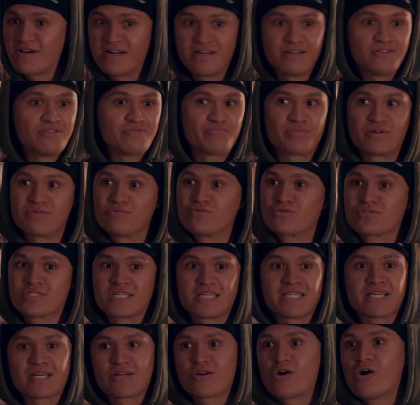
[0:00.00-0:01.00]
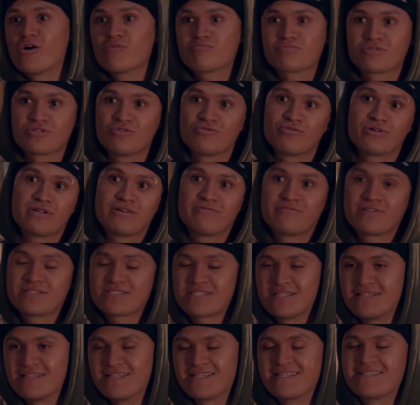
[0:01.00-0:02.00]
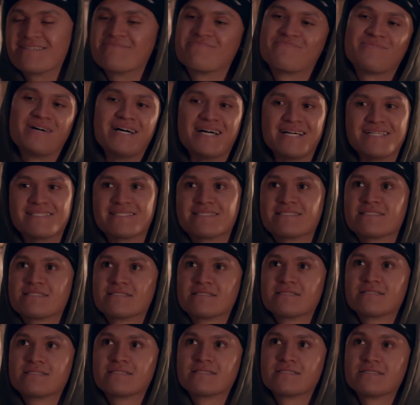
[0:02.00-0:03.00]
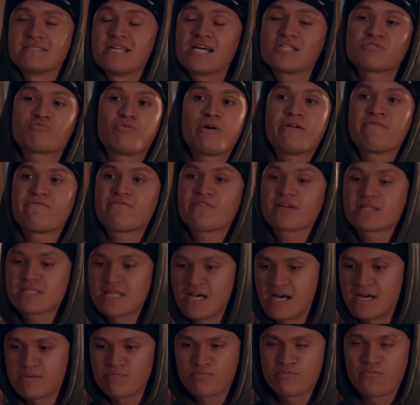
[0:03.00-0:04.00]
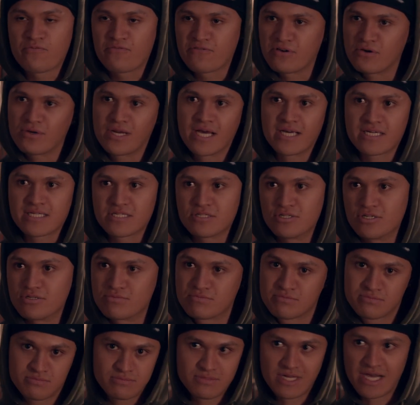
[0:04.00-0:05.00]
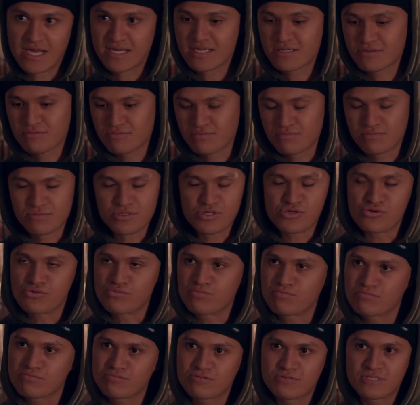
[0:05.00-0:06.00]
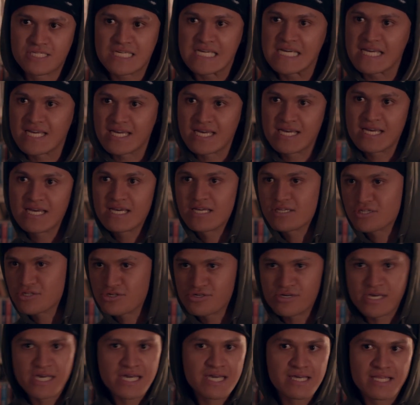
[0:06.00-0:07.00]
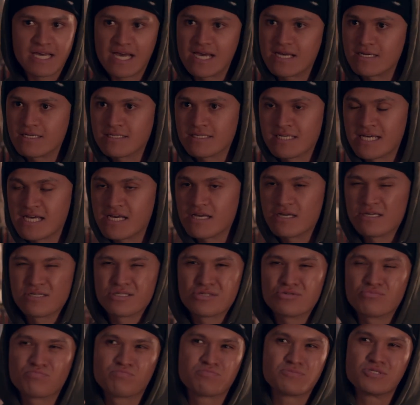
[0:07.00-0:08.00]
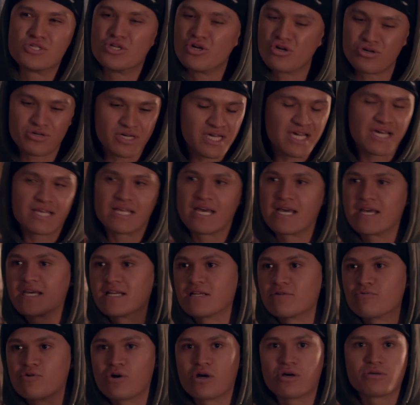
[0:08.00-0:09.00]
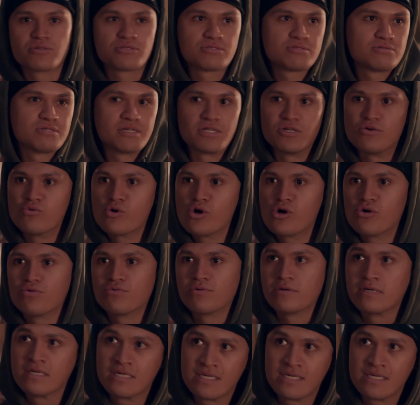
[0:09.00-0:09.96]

I don't know, people see the cops or whatever, but that's one thing that I feel like you see it here and you hear that here, and you don't hear that anywhere else in the world.